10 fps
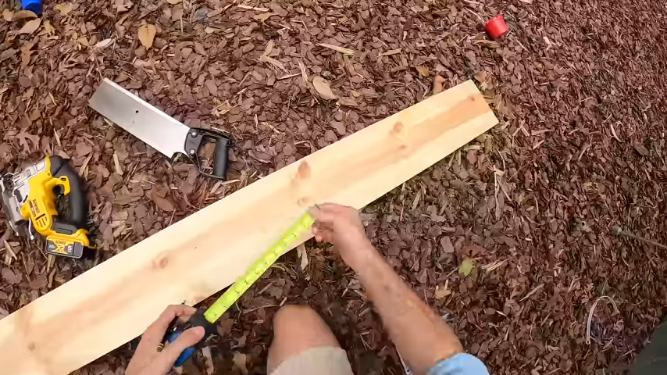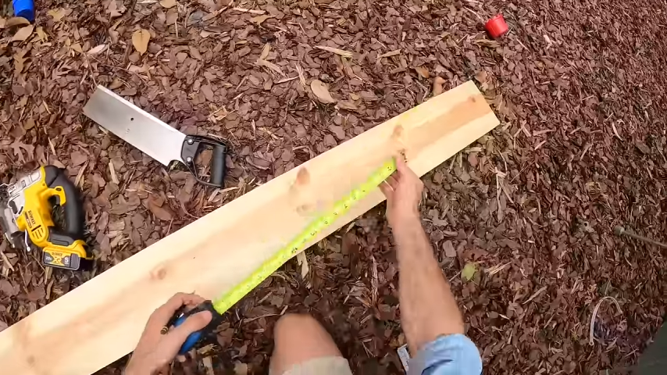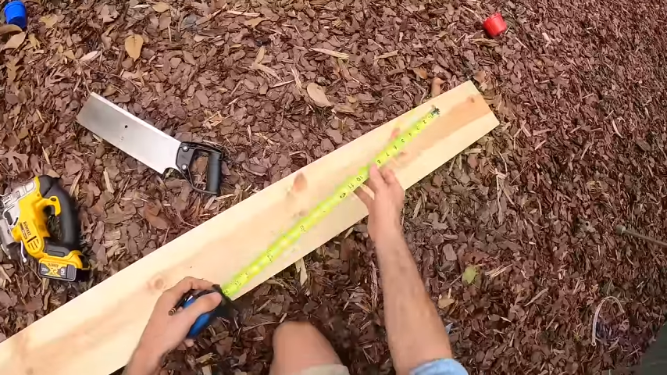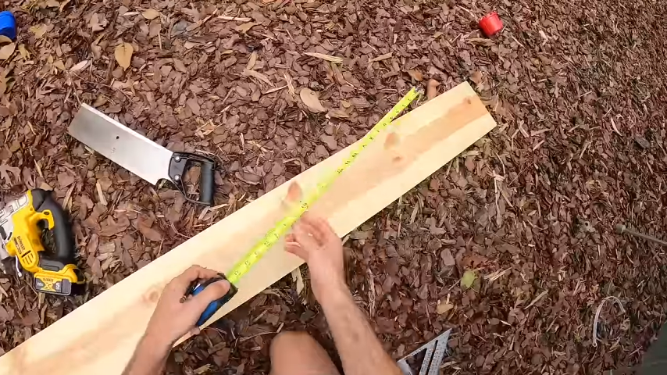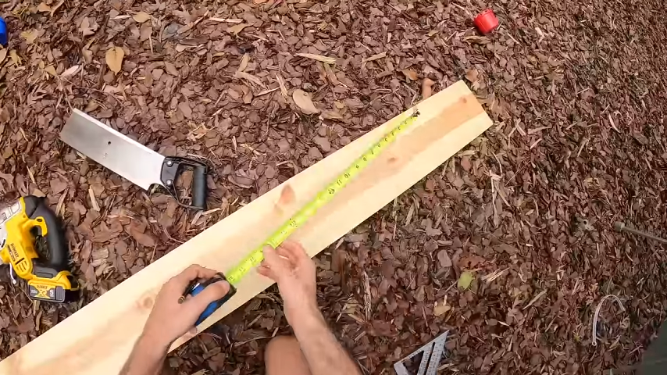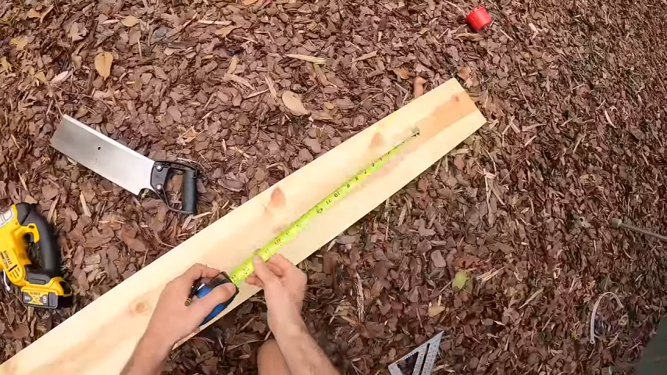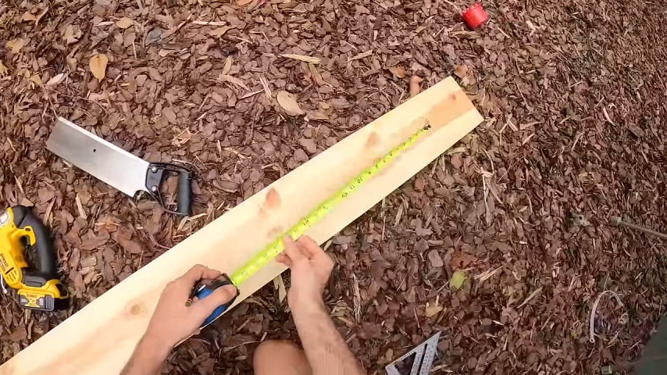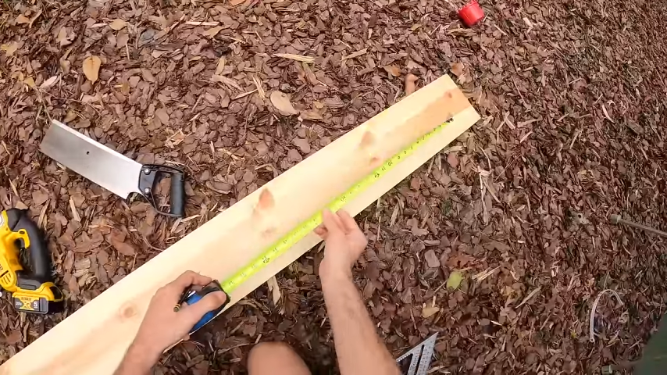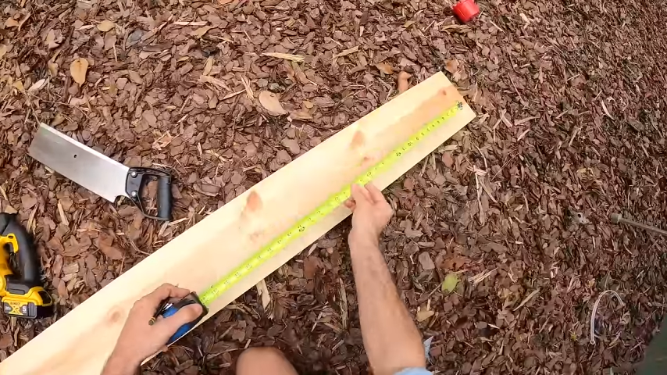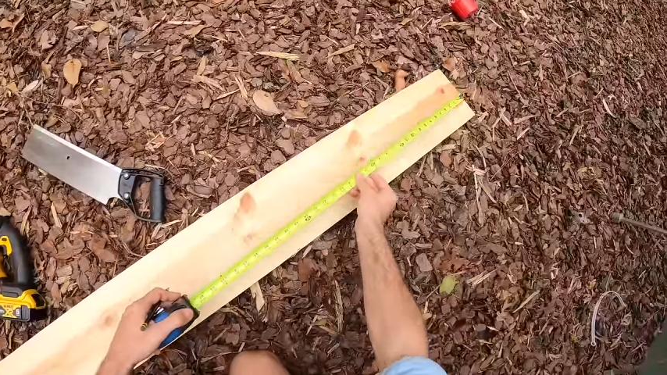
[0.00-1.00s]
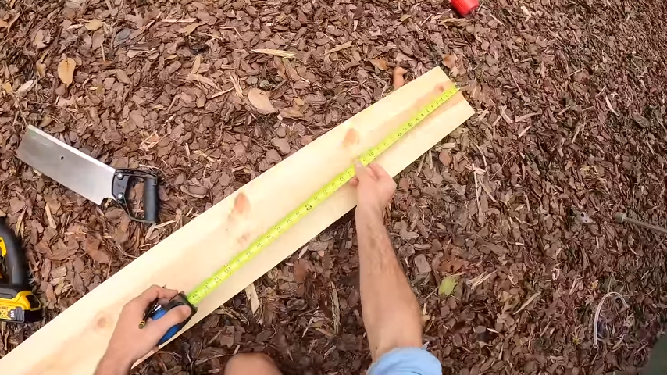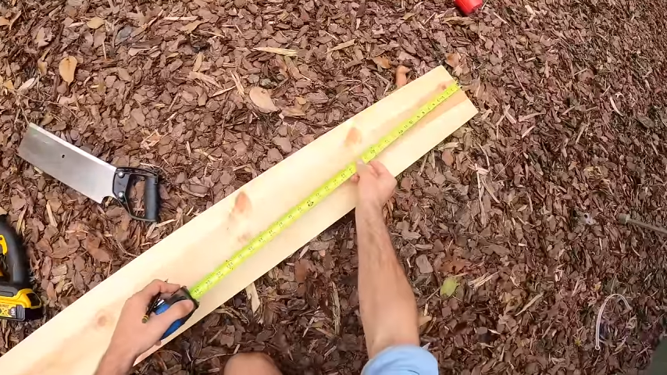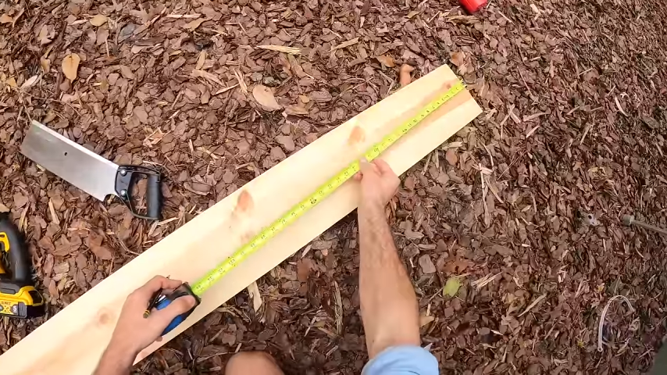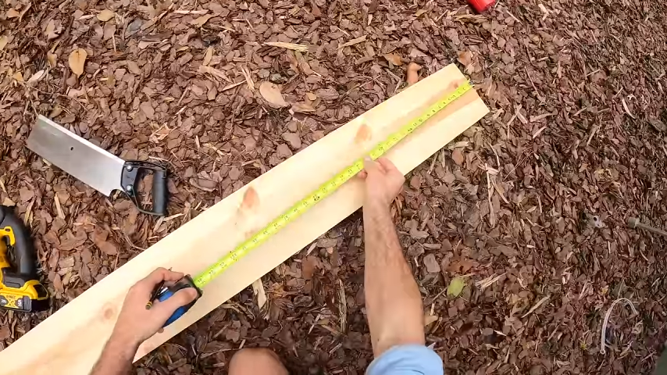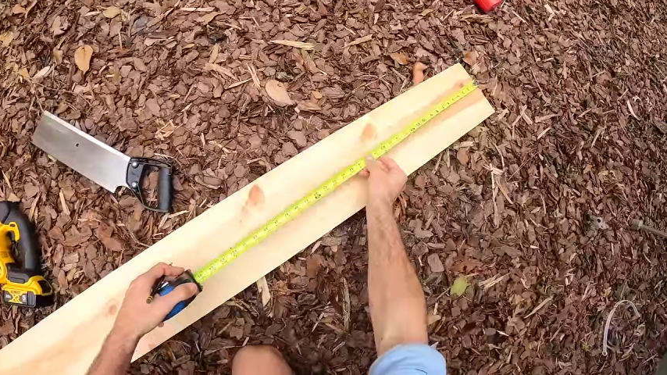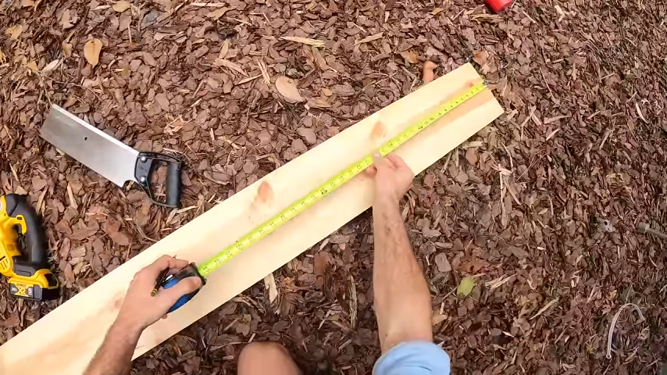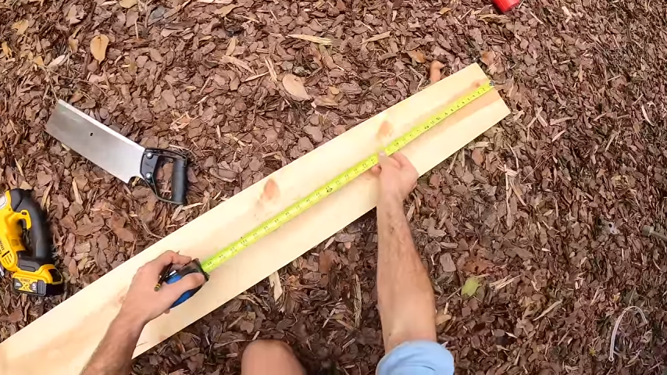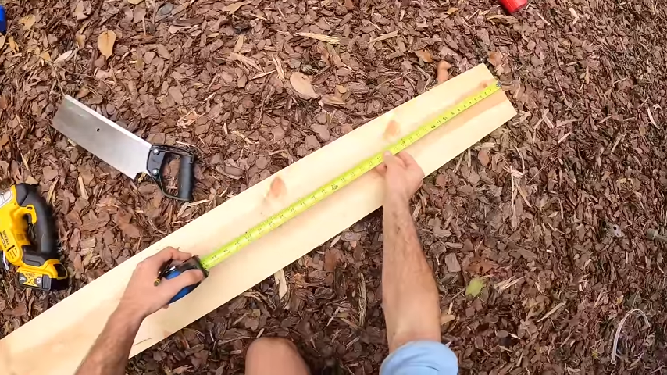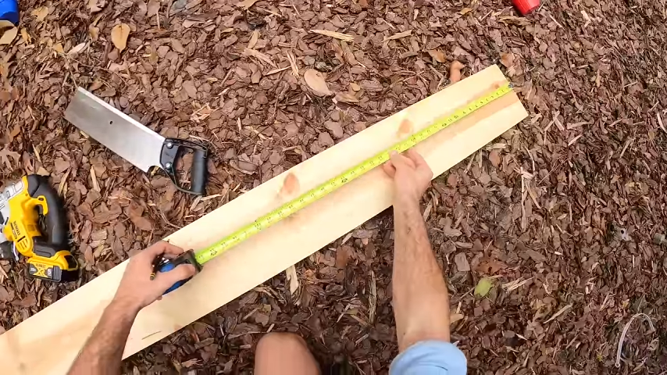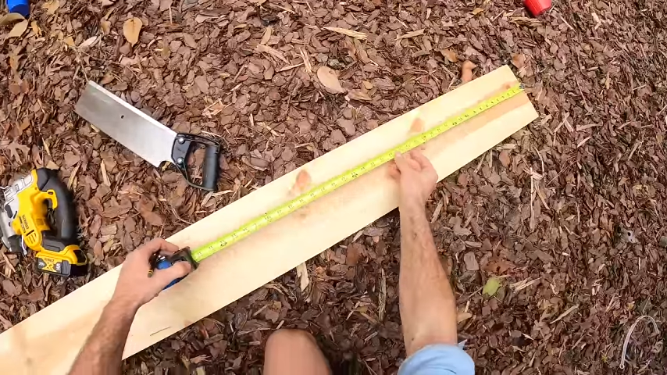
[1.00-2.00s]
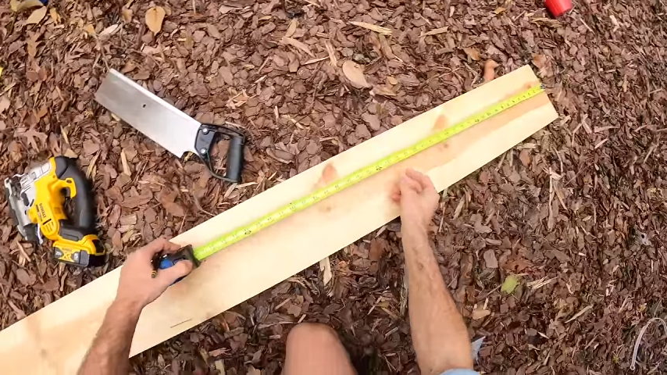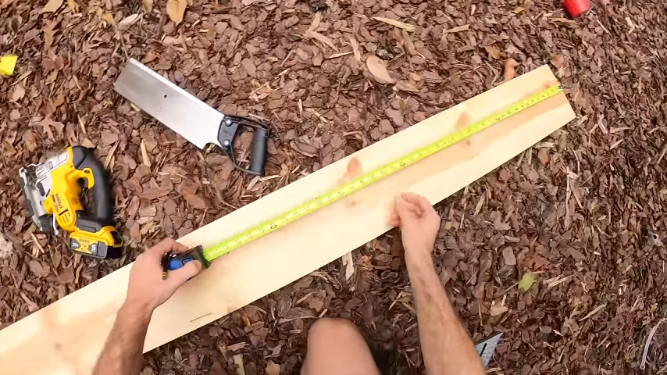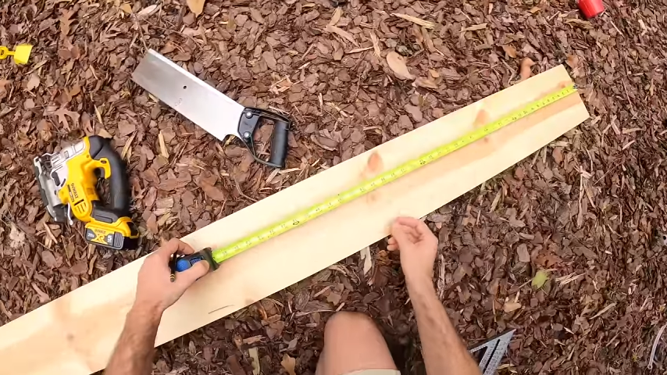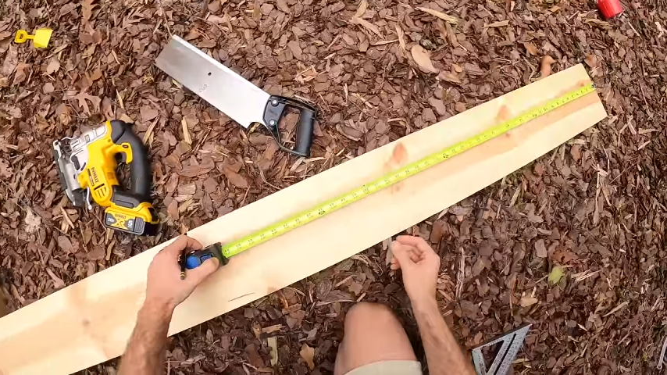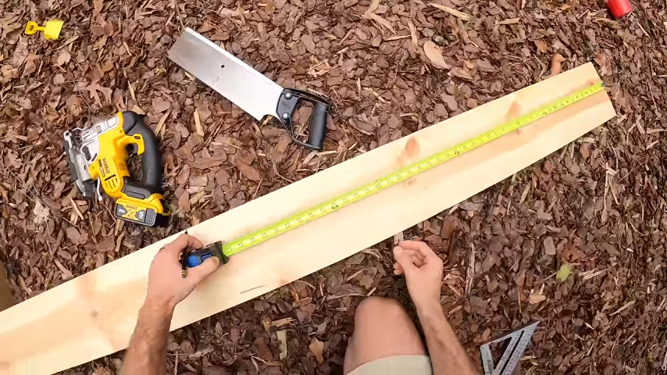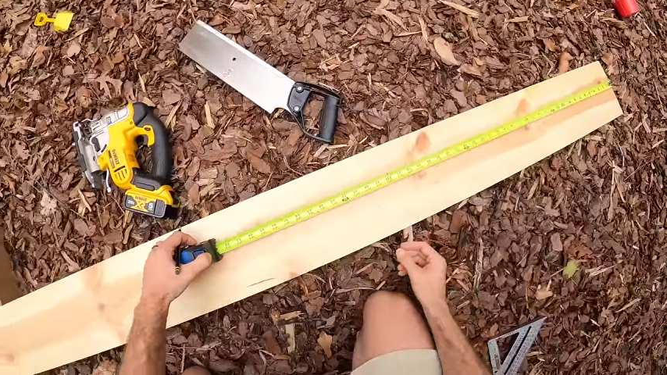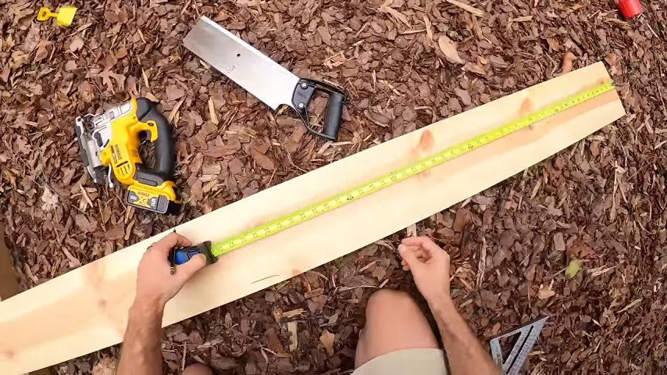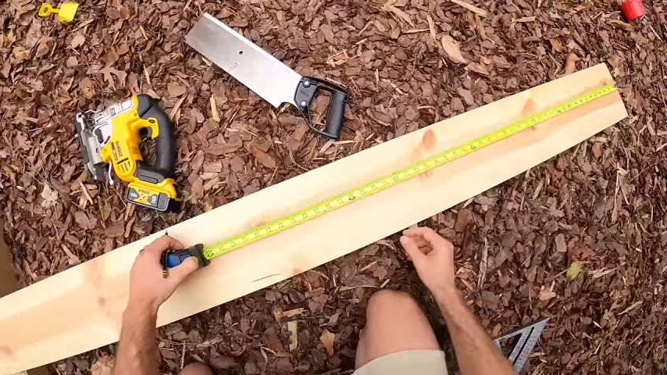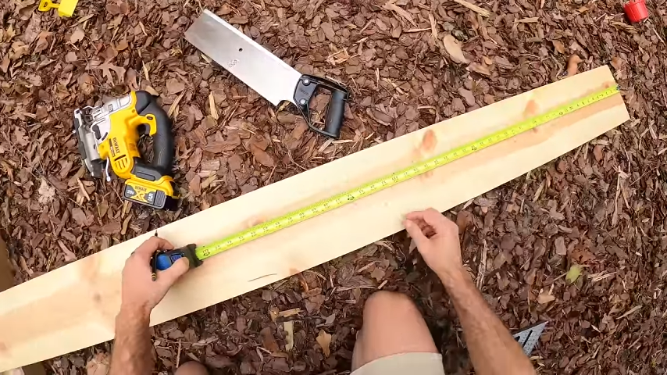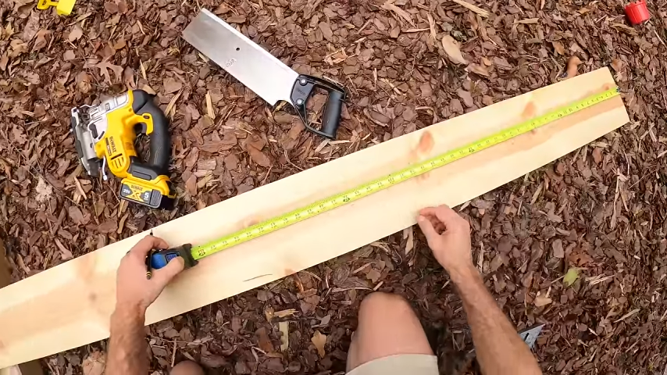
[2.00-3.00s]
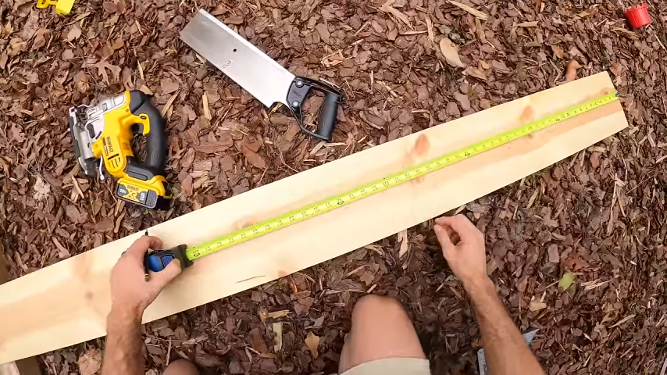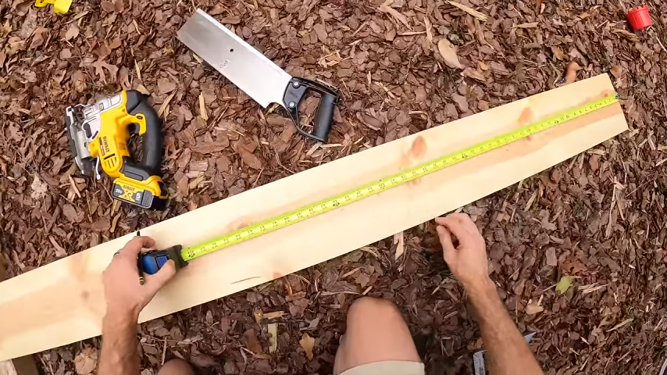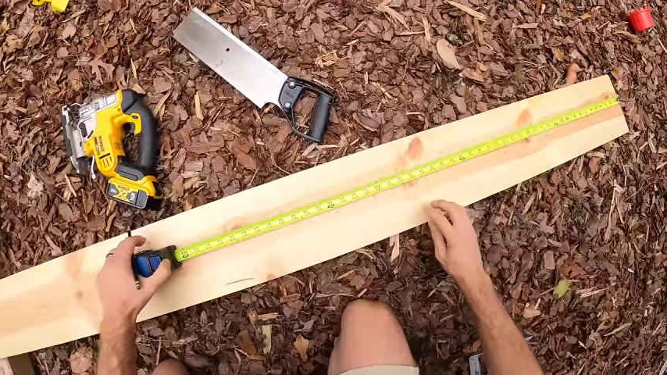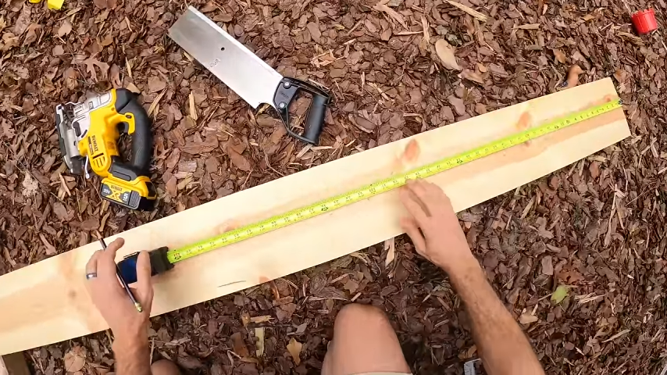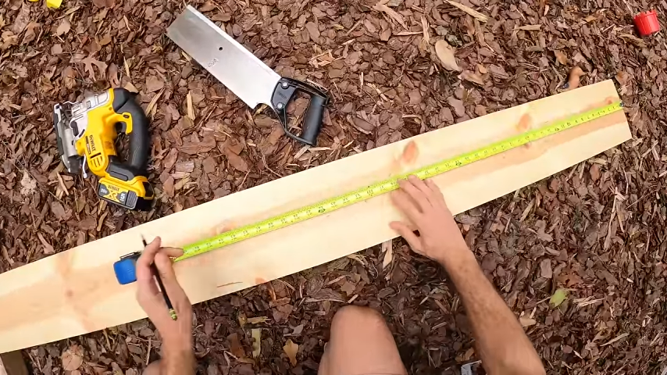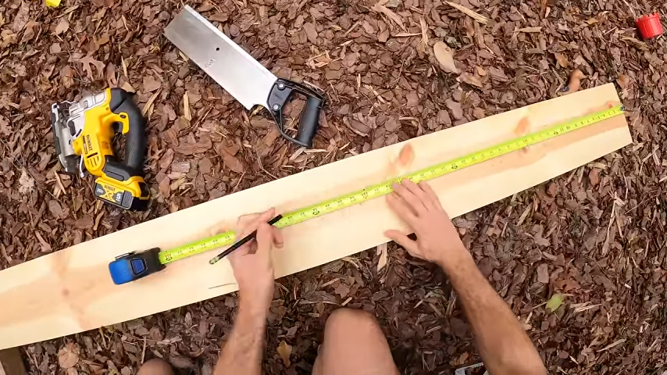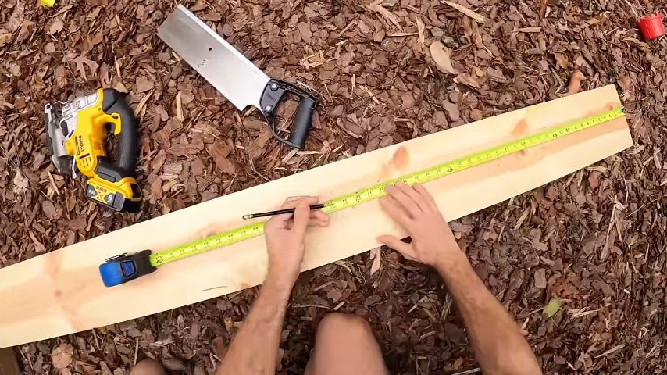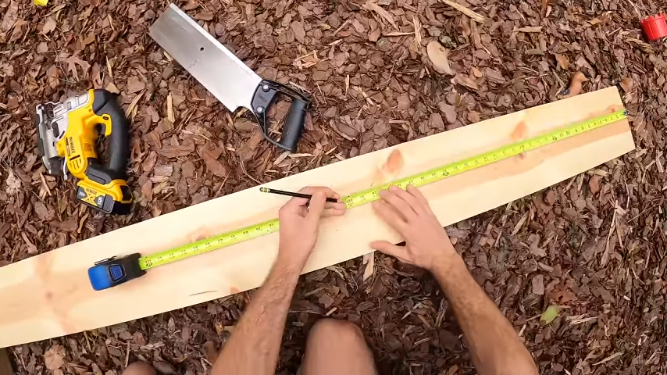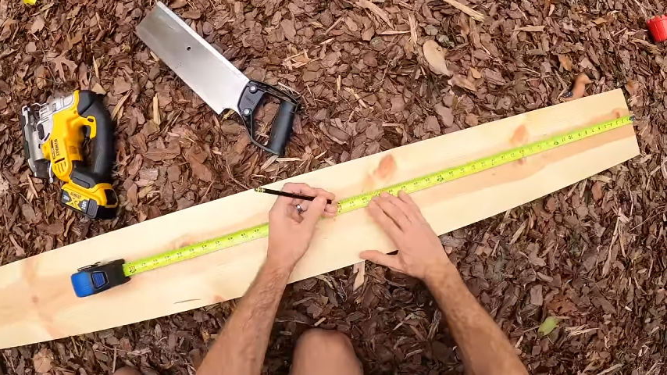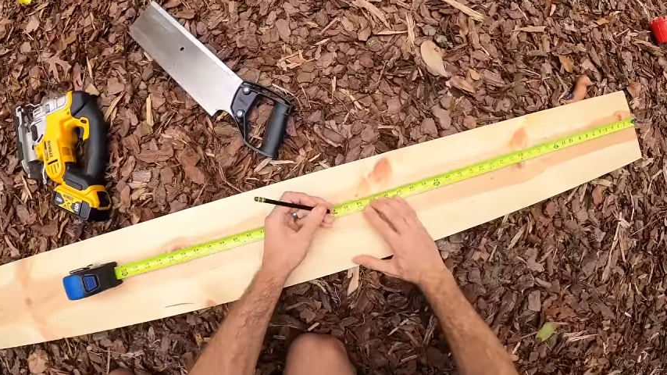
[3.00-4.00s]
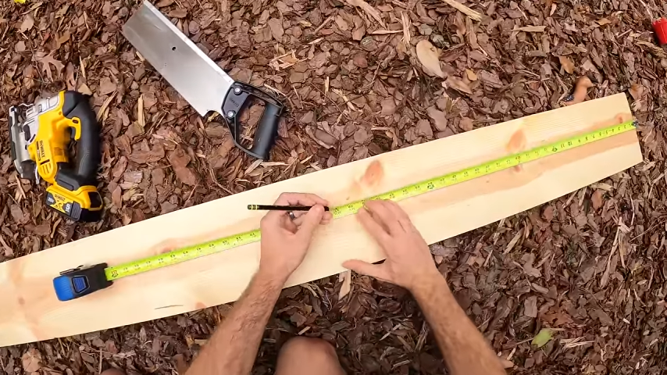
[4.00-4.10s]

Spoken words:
No face is visible, so there are no lips to read.